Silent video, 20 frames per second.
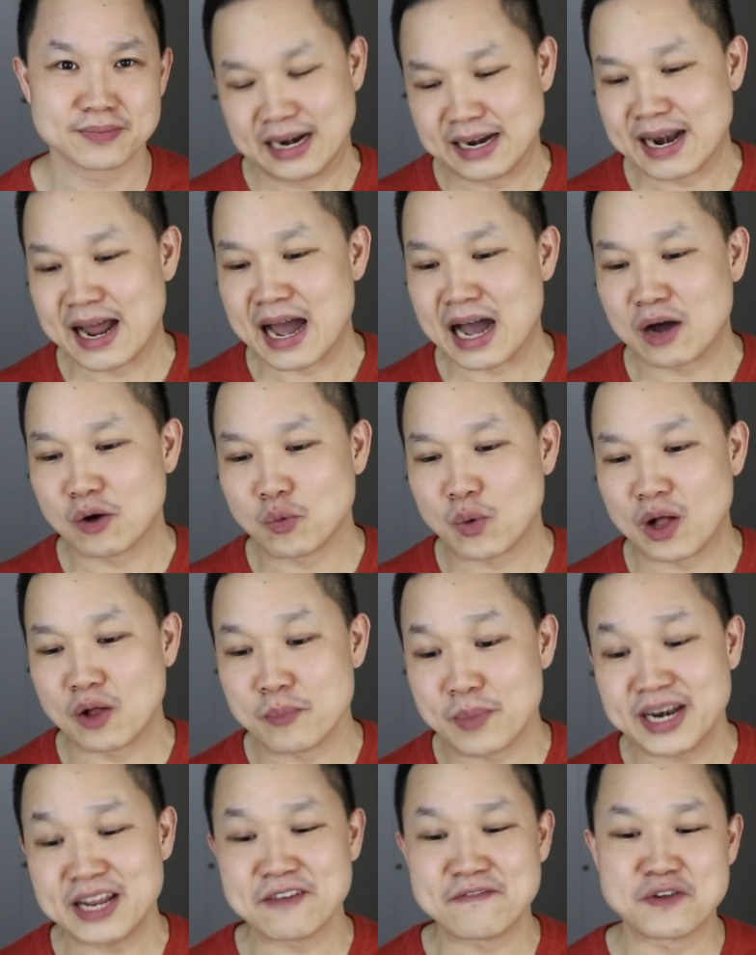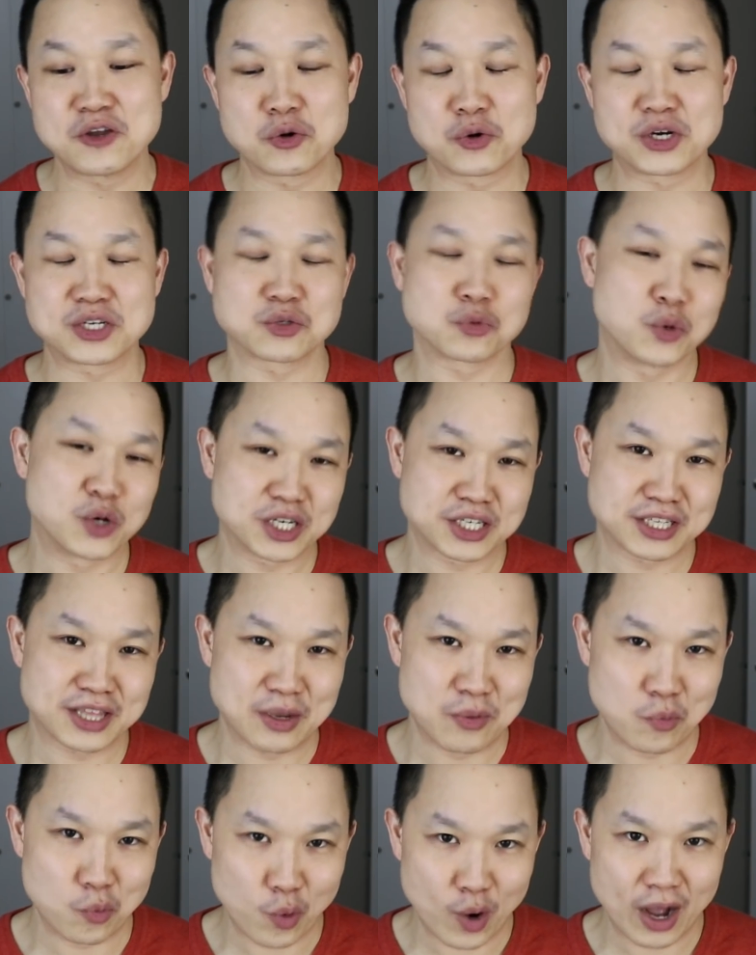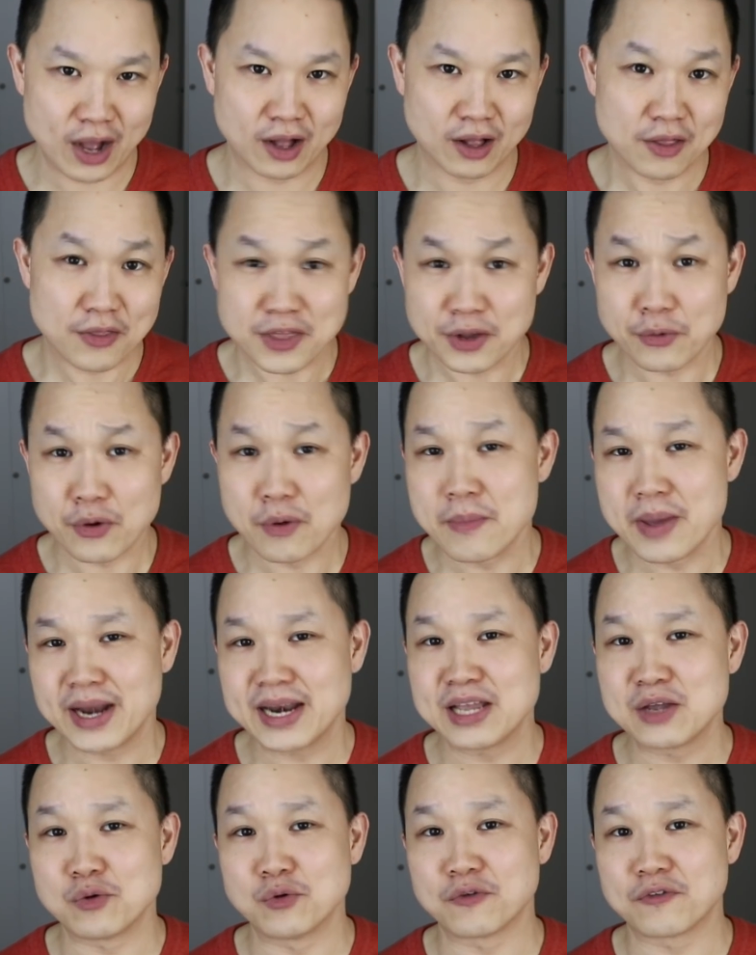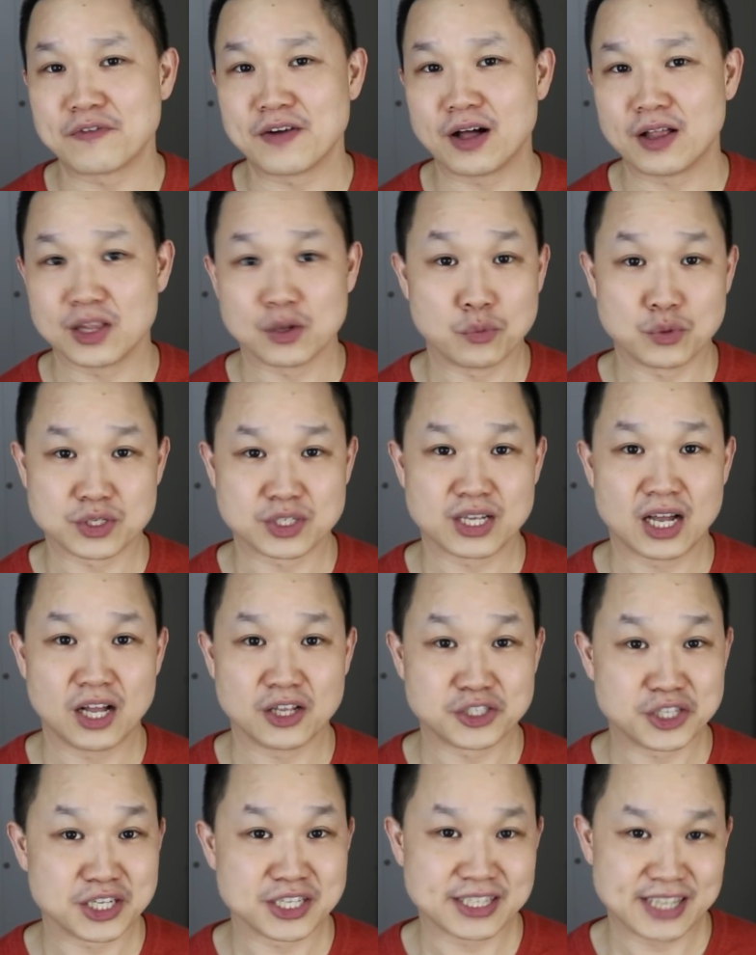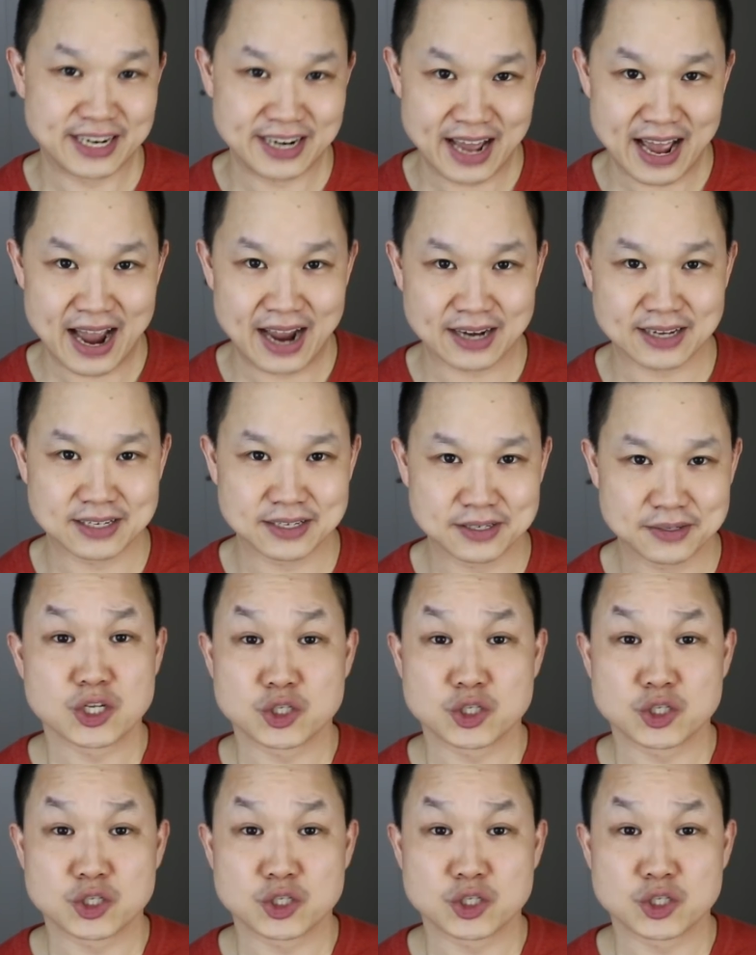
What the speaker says: Now, while many viewers wished them well, there were many who felt it was all just an act.